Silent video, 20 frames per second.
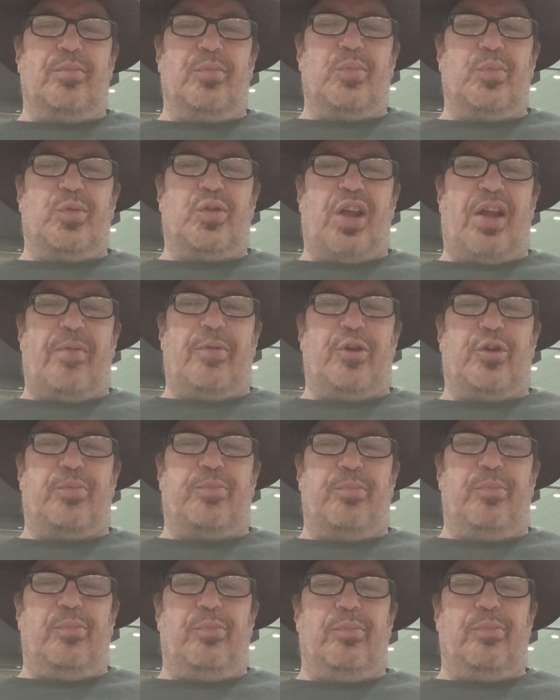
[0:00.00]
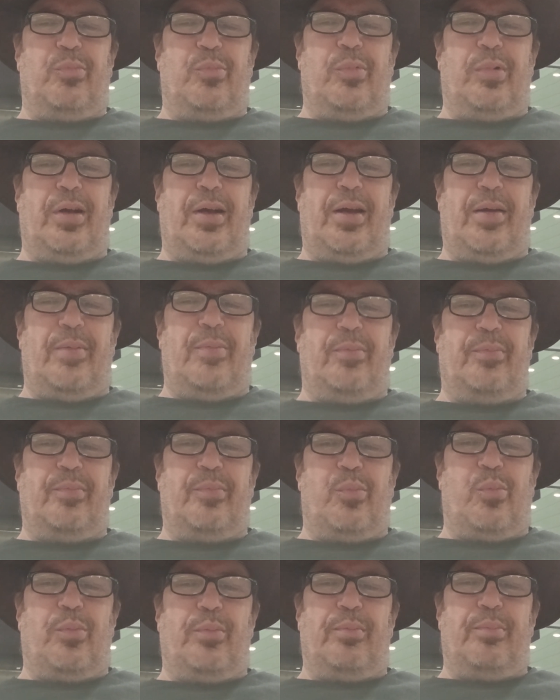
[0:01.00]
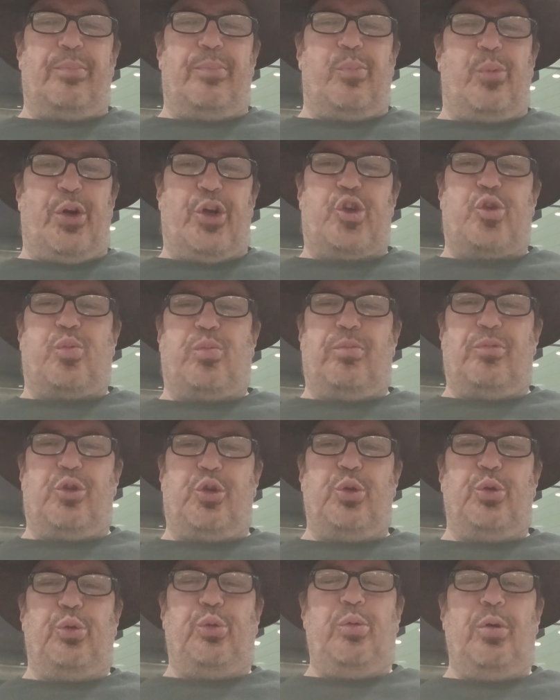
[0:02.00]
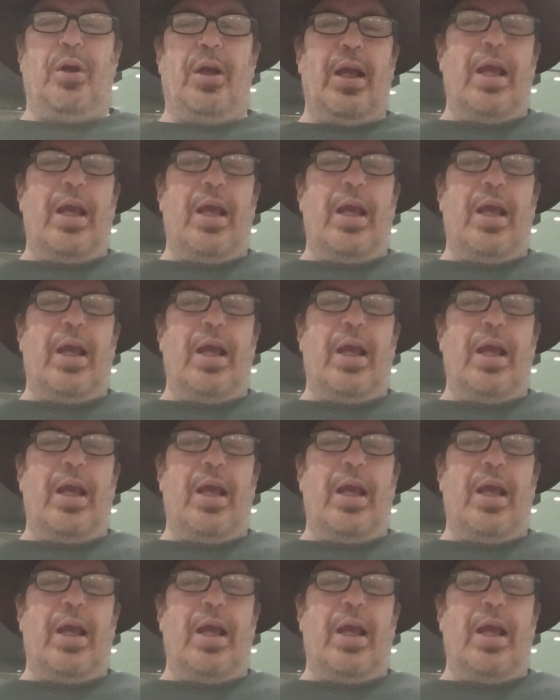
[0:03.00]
Savage uh, Witch 2.